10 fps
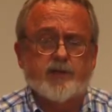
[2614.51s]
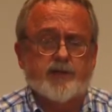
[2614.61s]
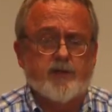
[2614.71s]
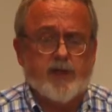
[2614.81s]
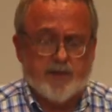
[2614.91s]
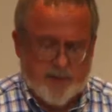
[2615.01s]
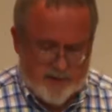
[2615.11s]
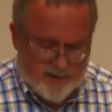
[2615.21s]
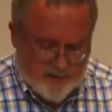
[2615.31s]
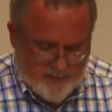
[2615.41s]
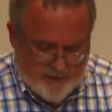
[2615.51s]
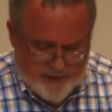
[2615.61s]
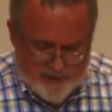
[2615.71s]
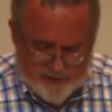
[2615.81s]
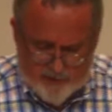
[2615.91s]
or sometimes they're created by
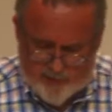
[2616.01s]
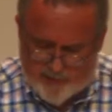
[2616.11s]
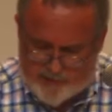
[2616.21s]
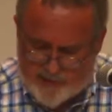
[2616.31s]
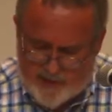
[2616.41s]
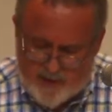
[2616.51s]
county ordinance.